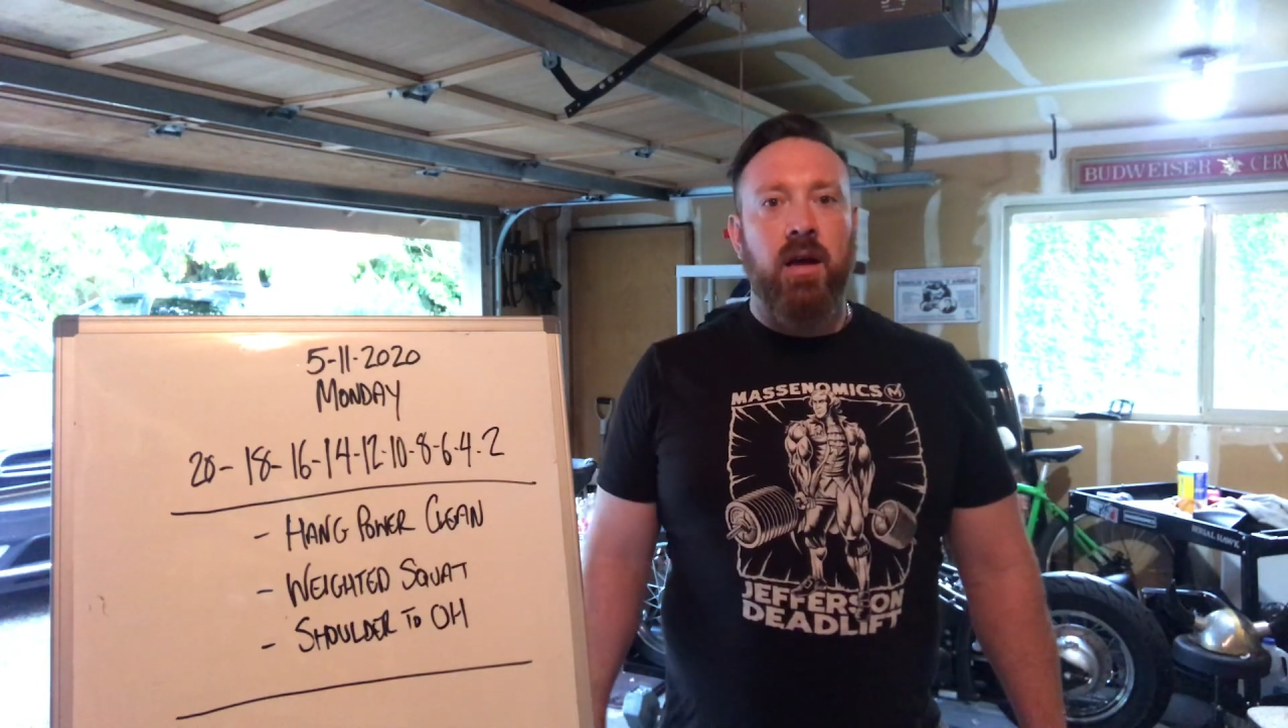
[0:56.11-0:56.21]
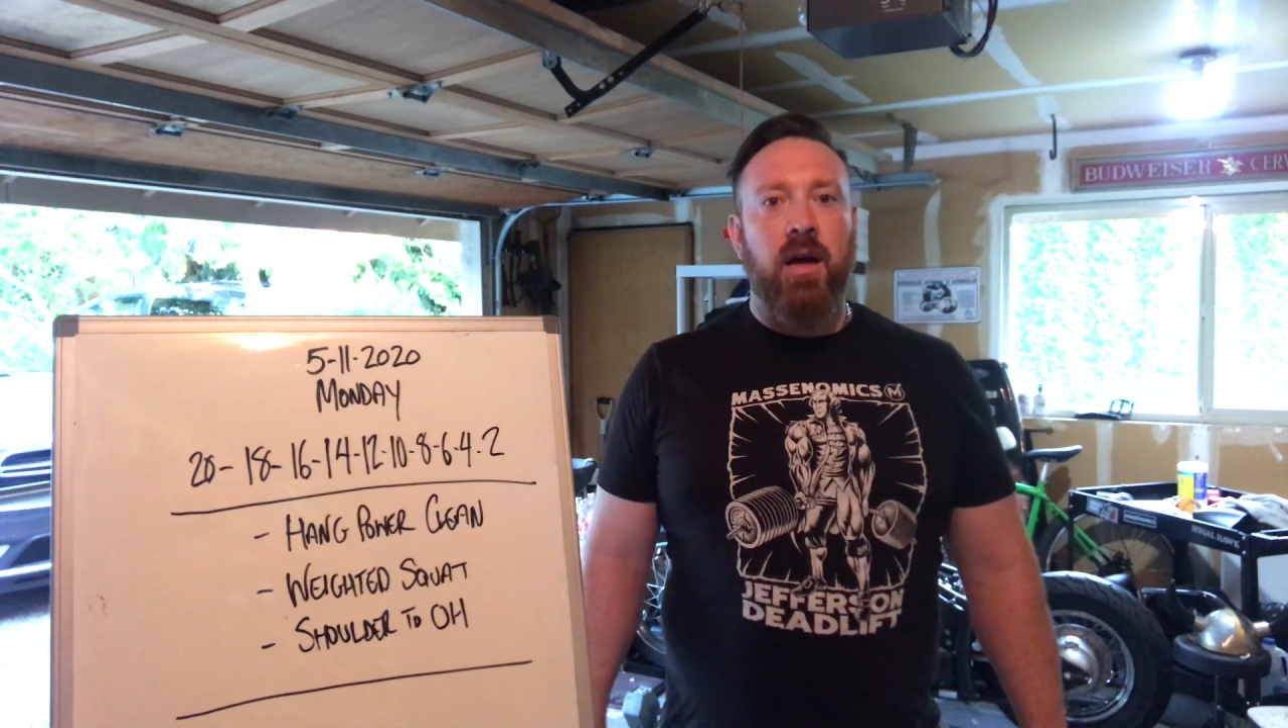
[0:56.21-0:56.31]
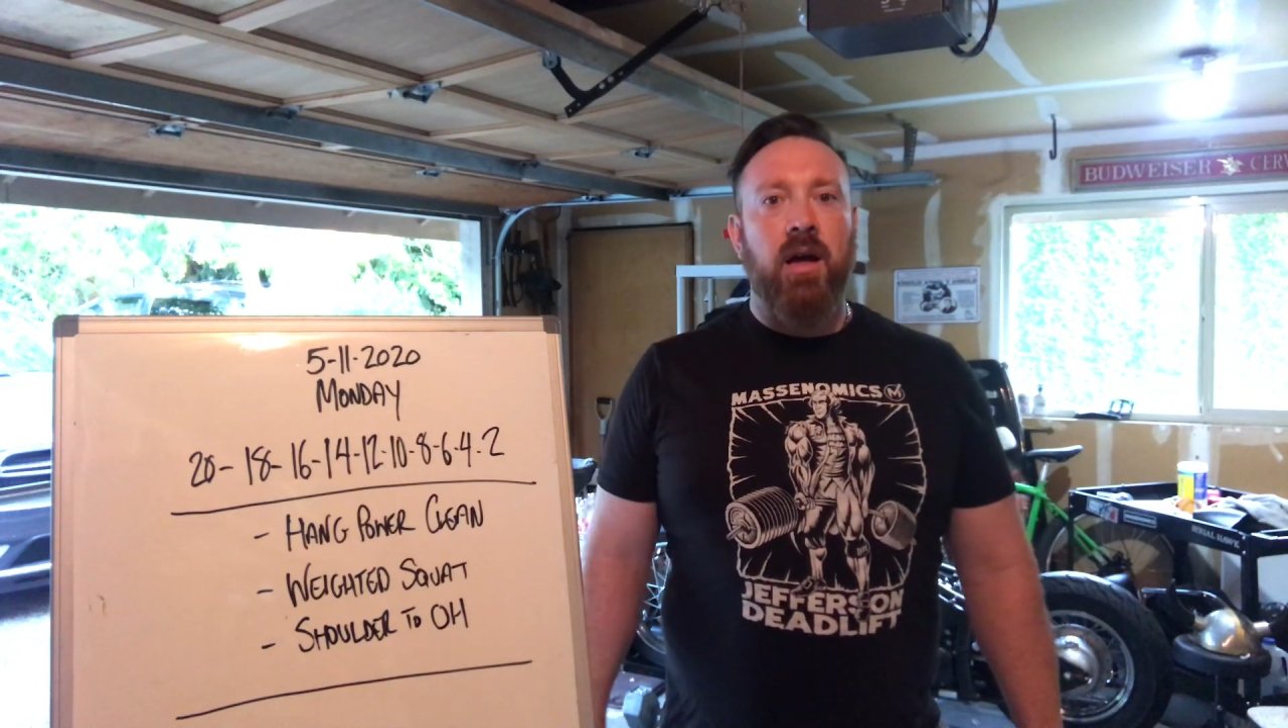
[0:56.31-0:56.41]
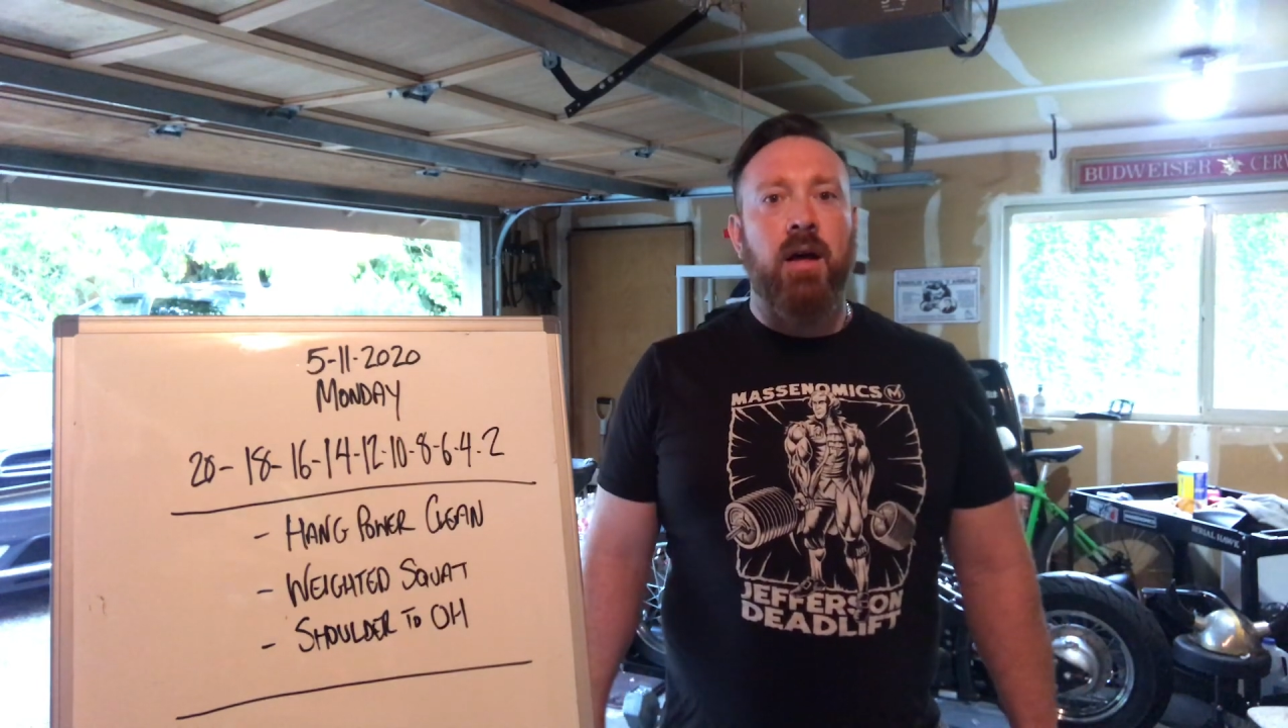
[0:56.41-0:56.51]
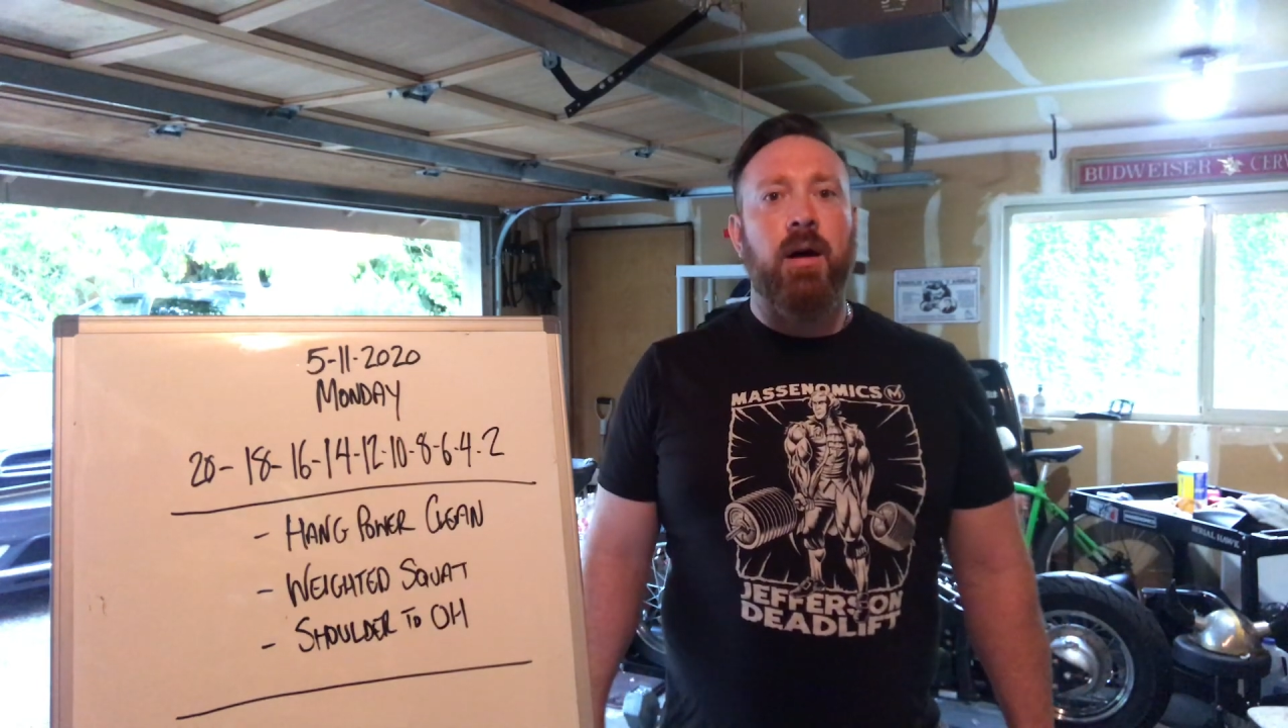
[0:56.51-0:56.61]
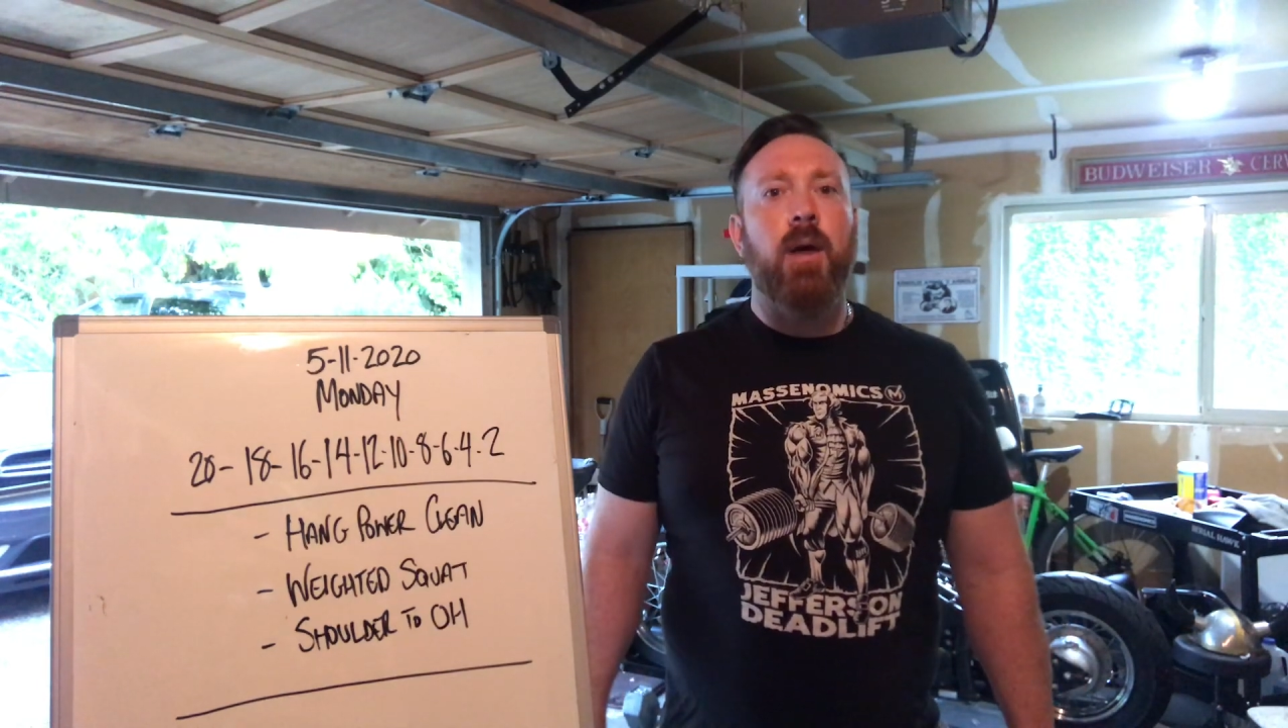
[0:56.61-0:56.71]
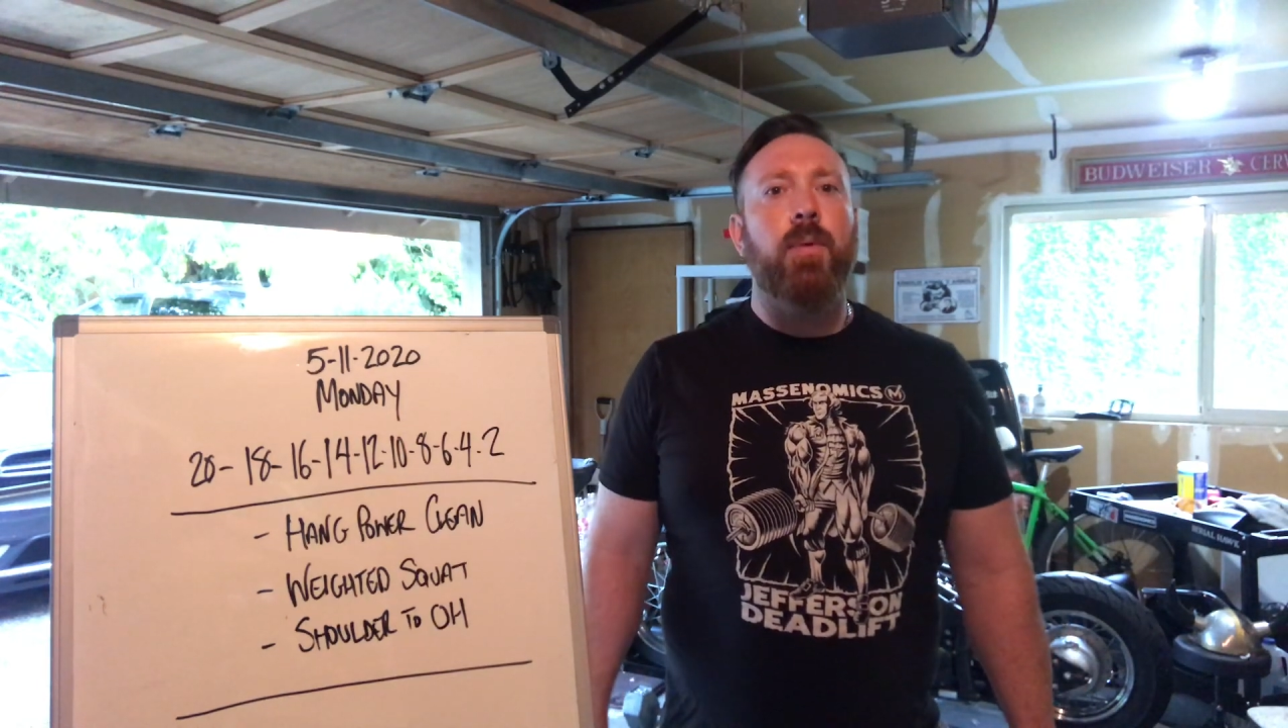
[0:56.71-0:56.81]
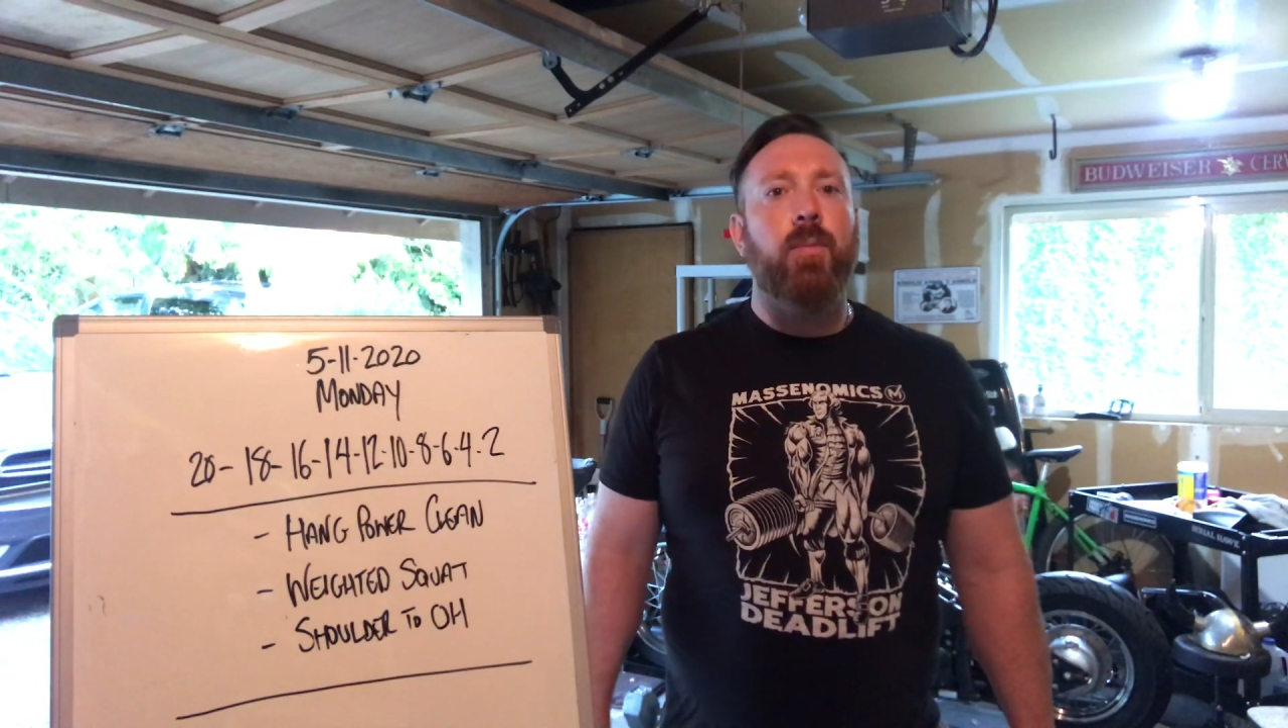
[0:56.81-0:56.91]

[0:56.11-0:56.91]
upper